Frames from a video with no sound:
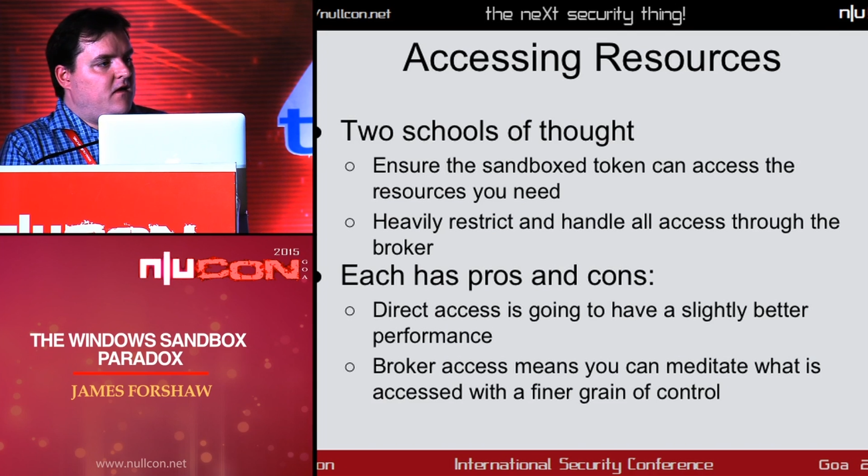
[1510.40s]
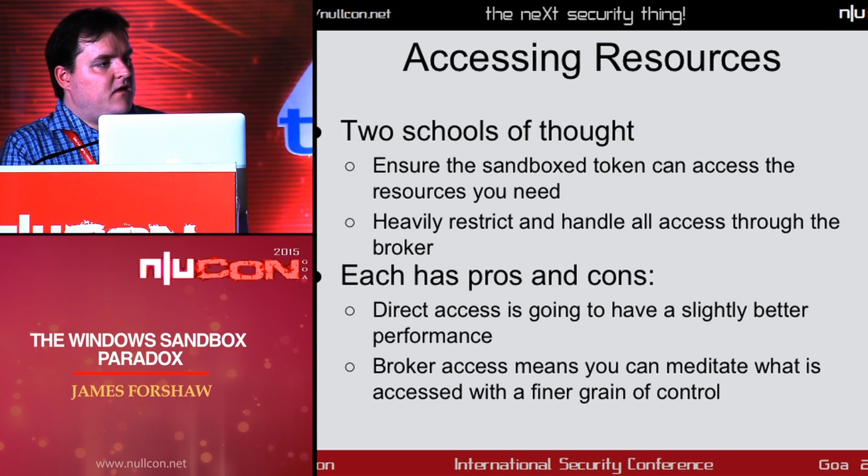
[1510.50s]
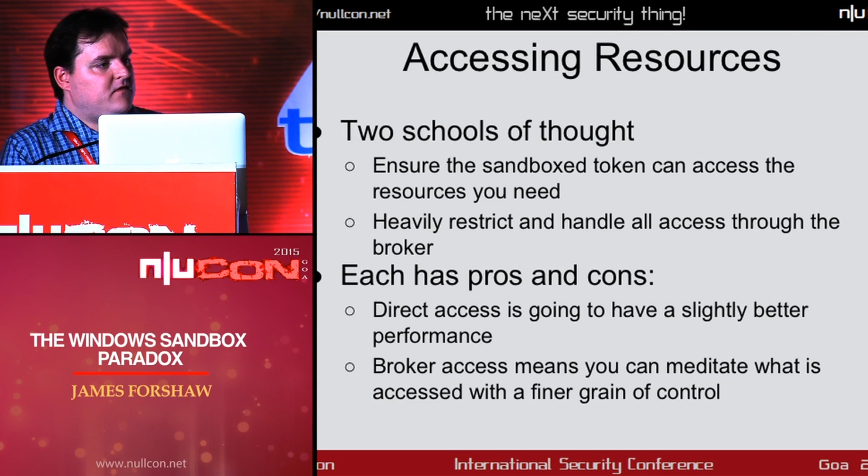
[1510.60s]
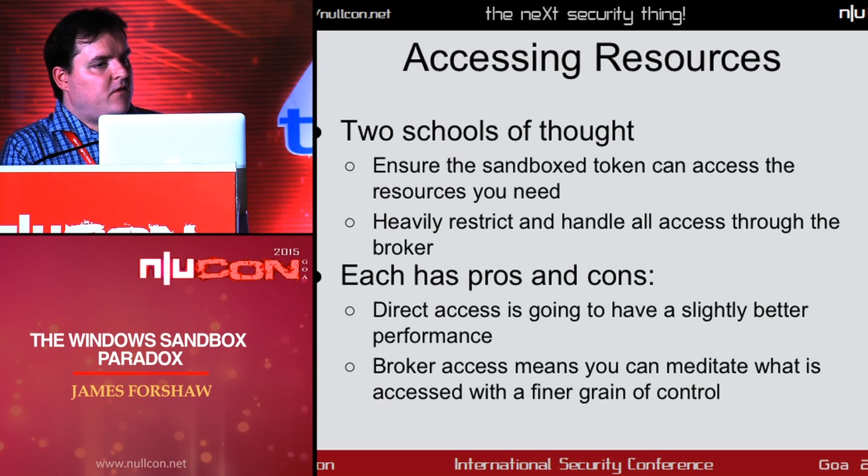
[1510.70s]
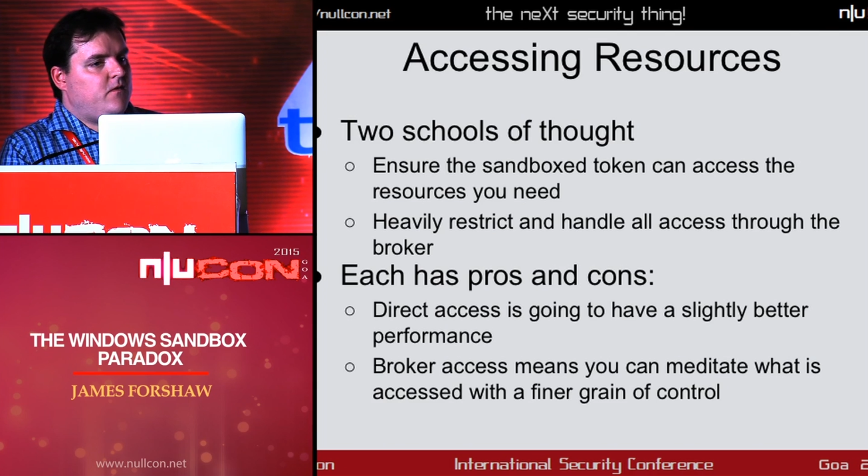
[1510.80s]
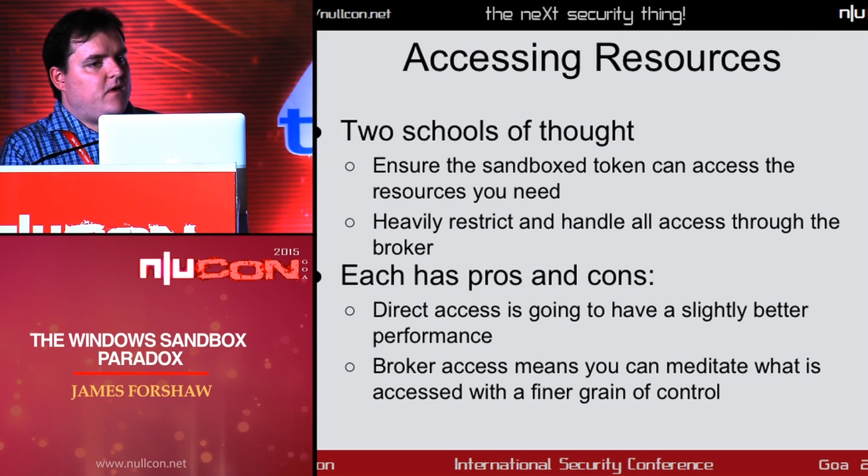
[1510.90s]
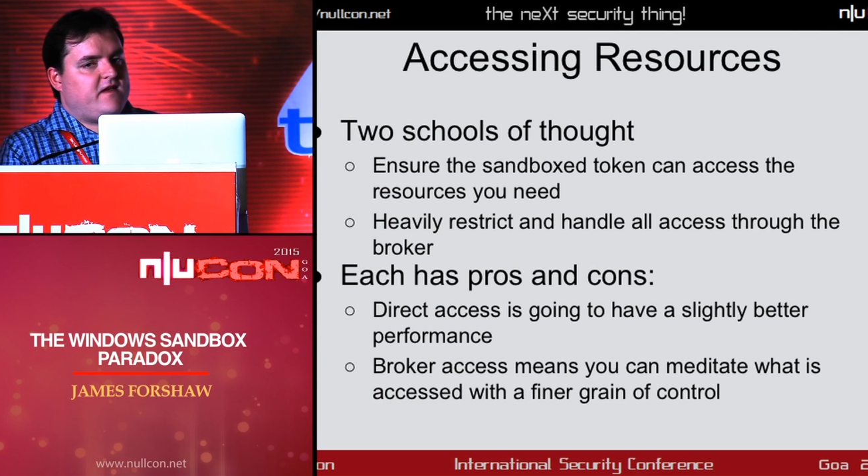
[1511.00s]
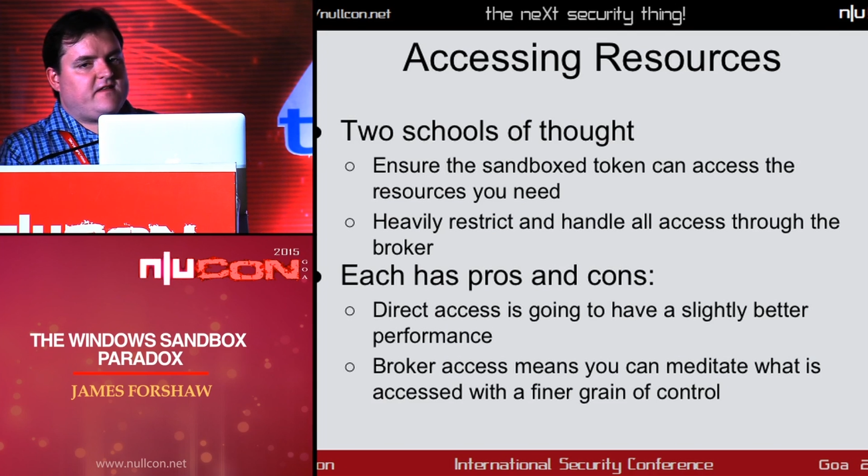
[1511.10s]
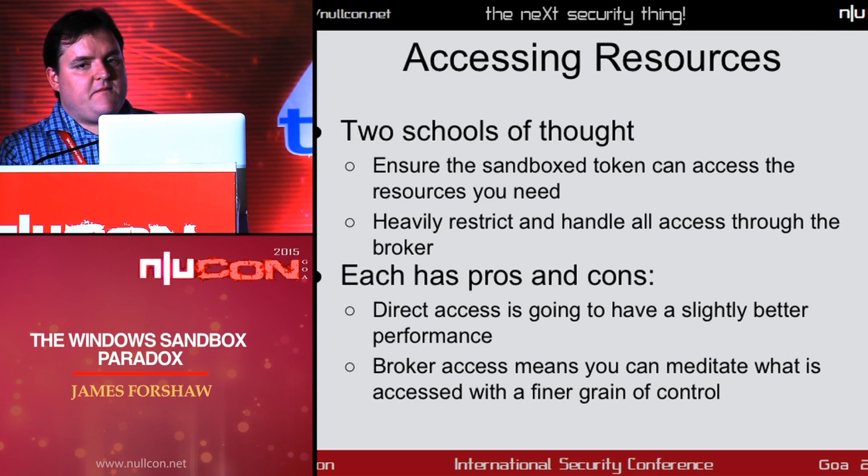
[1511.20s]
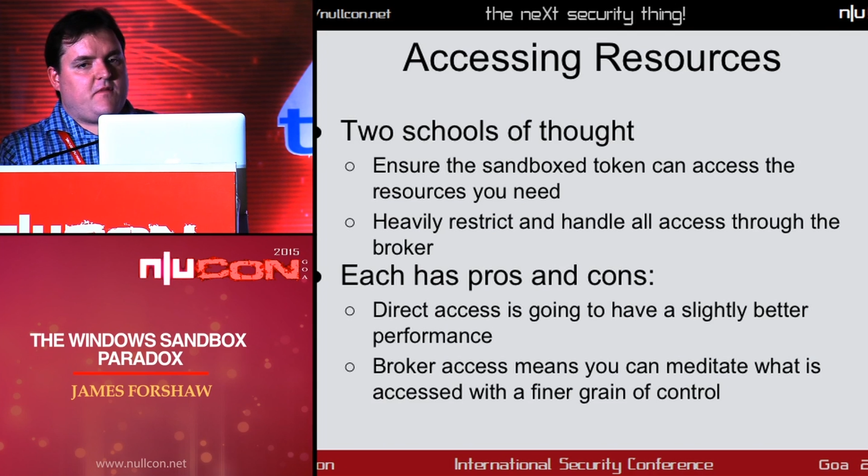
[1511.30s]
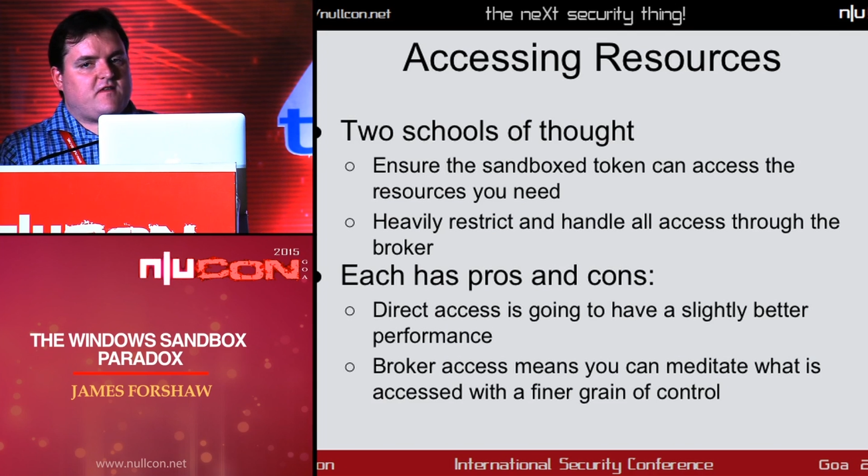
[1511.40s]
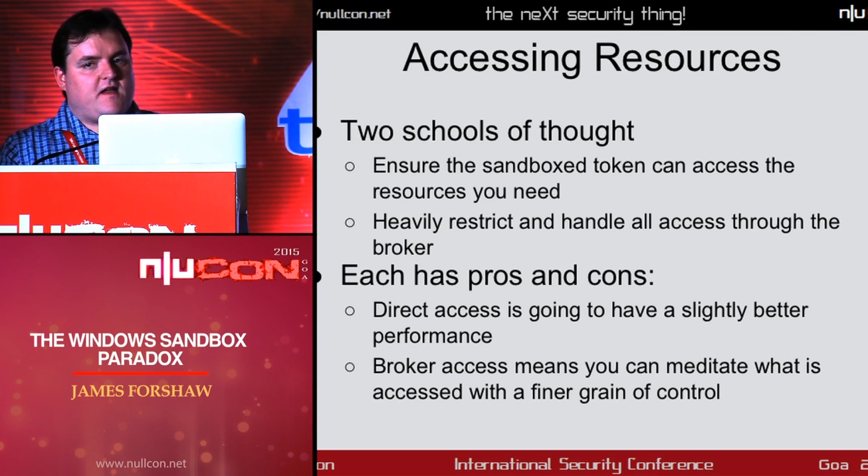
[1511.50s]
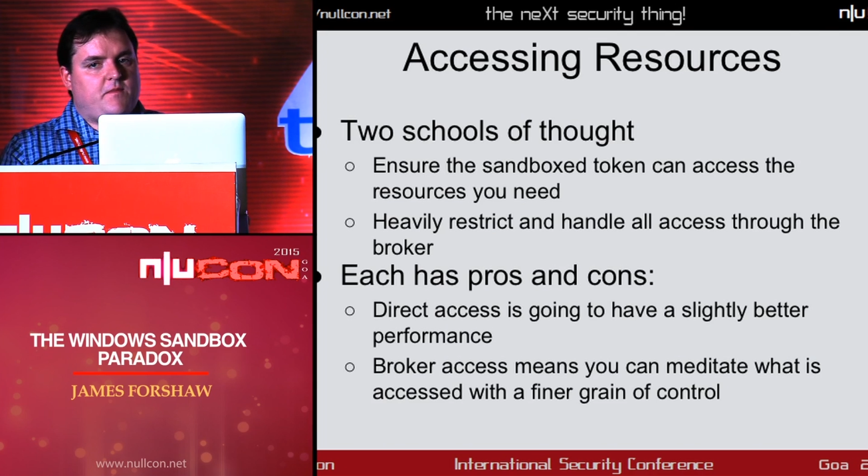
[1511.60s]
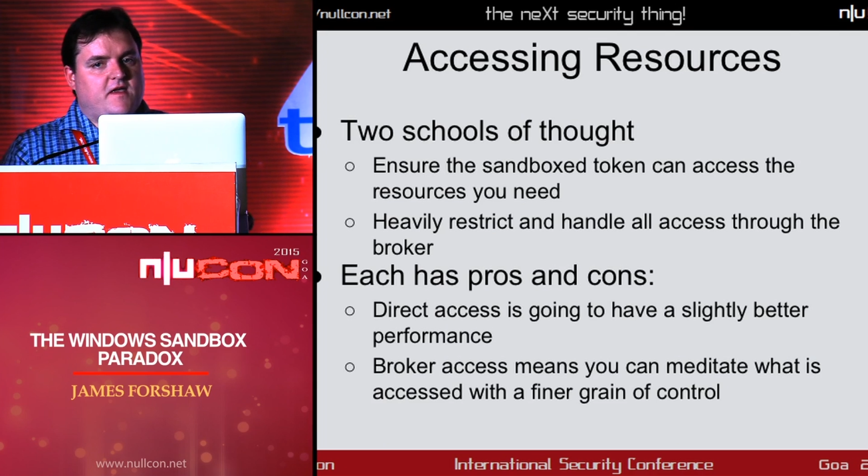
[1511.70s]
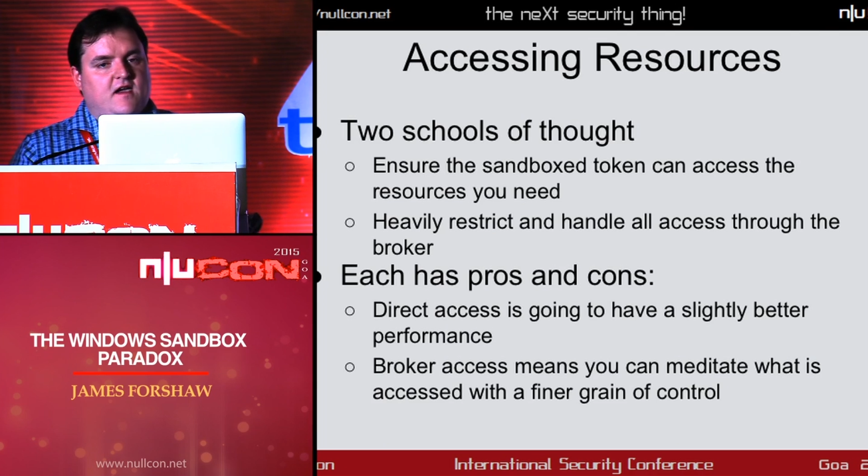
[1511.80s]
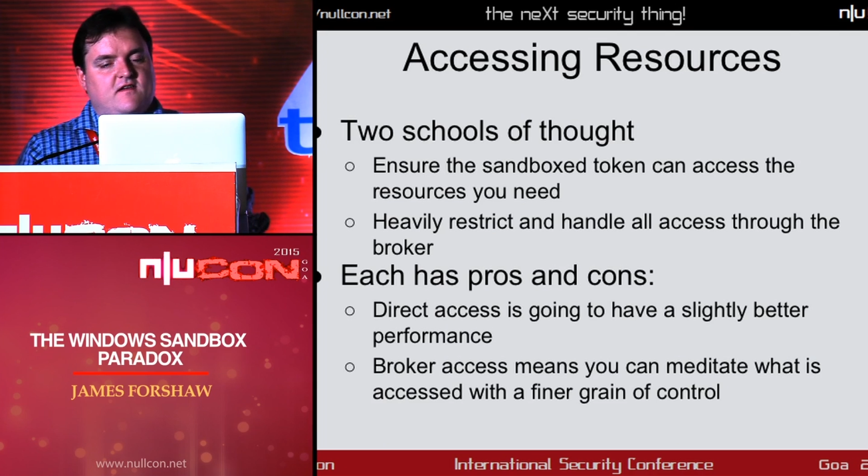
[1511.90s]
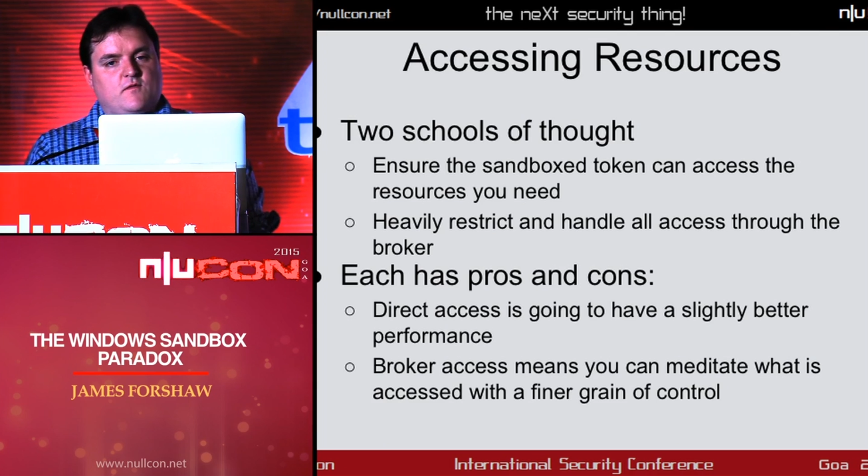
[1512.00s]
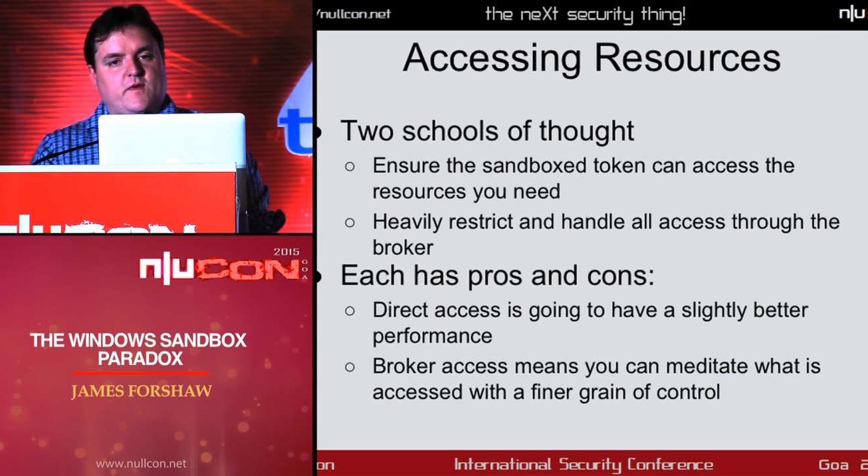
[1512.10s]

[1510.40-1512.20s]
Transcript: So a sandboxed application